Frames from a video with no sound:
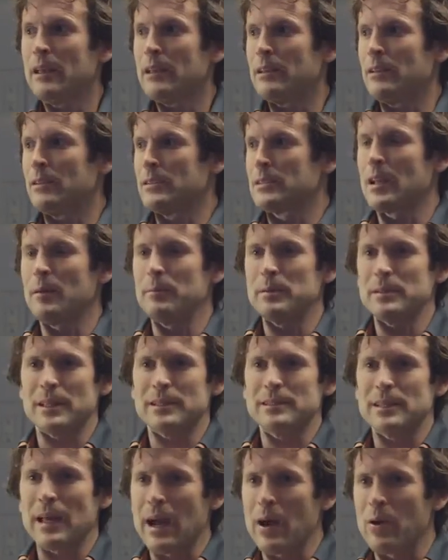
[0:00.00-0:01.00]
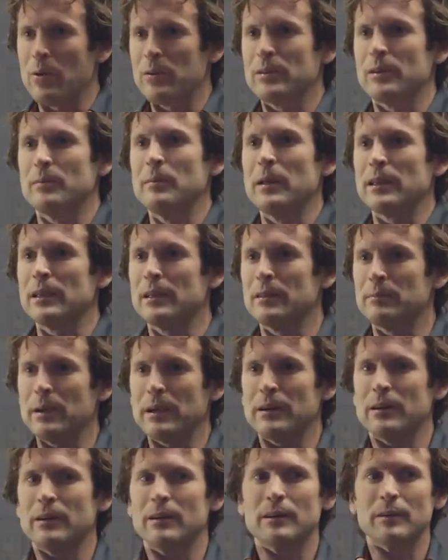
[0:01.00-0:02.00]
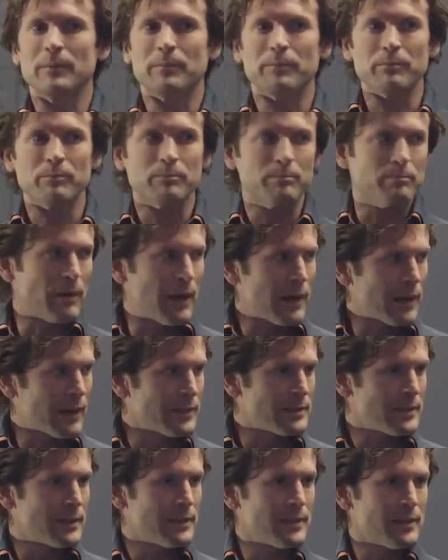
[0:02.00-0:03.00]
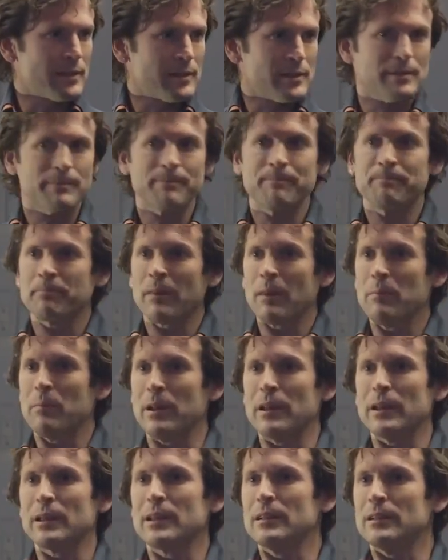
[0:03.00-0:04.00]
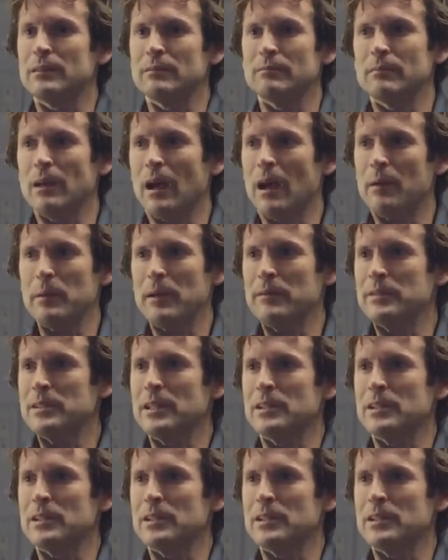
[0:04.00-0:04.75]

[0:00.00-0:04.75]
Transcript: There's companies like Tout that are making it better, and my ideas. But it can, I mean, I've seen